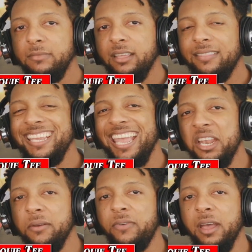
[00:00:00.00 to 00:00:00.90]
the
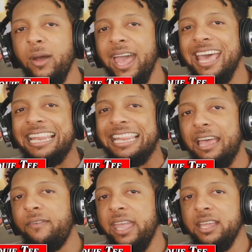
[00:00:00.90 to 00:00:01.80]
NFL had
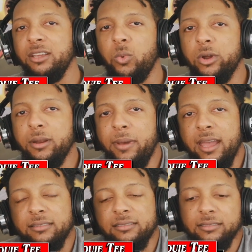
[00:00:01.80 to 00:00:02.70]
left-handed
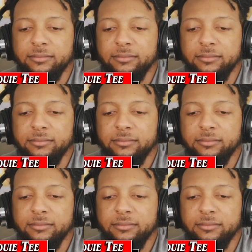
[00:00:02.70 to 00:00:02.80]
quarterbacks?